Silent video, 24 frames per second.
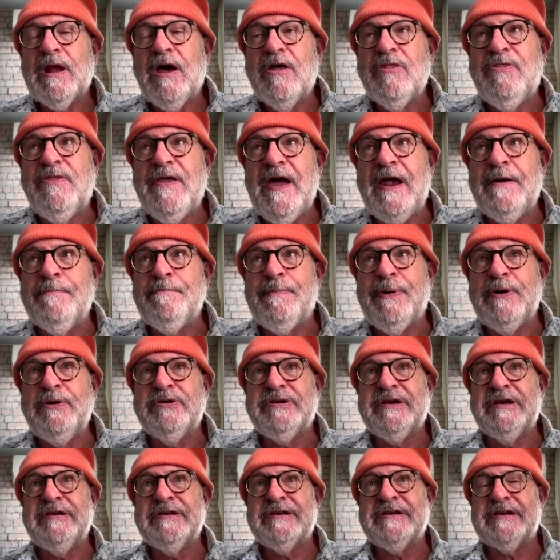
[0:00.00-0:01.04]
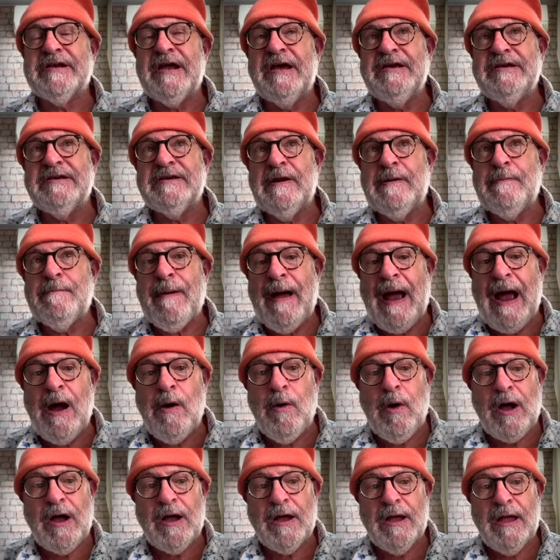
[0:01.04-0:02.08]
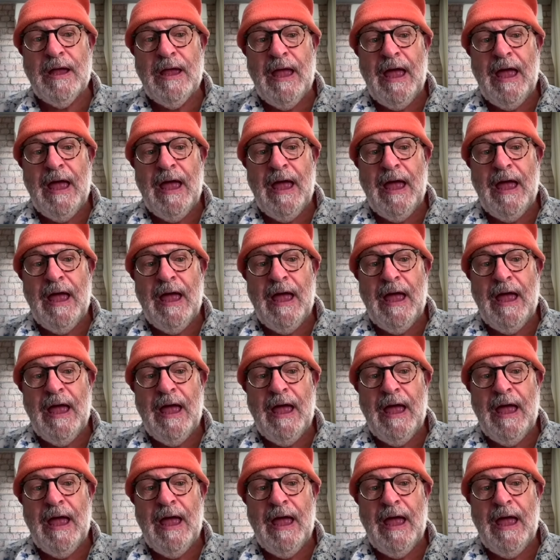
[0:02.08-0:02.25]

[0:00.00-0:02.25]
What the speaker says: then Putin stays in power.